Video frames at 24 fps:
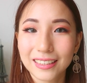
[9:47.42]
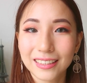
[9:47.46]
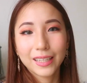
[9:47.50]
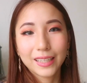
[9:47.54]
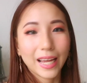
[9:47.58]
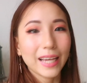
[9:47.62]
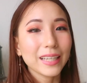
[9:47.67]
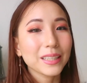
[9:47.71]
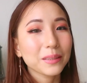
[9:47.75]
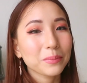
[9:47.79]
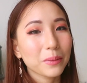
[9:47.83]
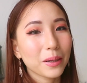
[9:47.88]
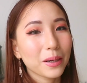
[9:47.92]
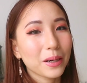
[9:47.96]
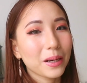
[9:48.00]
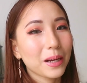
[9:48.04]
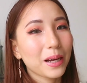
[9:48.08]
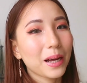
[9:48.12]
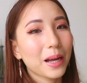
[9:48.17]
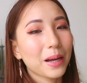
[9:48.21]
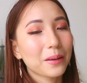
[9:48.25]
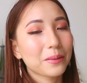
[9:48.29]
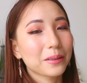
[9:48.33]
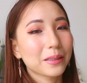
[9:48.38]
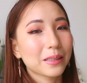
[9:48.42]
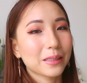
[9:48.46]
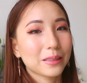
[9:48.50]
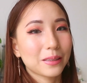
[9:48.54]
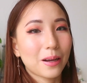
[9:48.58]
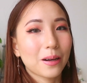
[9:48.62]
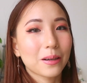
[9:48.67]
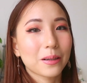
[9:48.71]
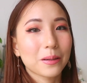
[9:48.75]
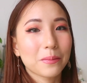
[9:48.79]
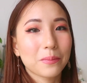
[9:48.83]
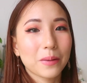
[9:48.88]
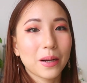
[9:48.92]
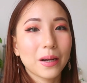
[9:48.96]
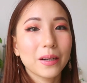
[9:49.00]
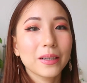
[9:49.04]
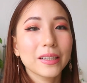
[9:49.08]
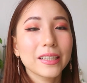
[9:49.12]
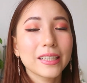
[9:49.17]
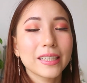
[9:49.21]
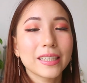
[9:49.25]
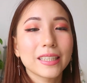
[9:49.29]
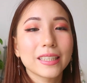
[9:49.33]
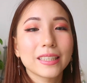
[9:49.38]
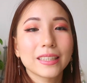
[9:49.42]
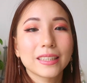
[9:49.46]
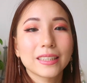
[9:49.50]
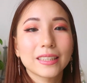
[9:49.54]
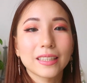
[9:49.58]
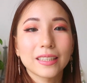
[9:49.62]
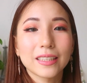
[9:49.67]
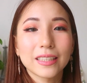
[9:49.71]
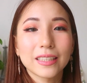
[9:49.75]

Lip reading: Next product I want to talk about is the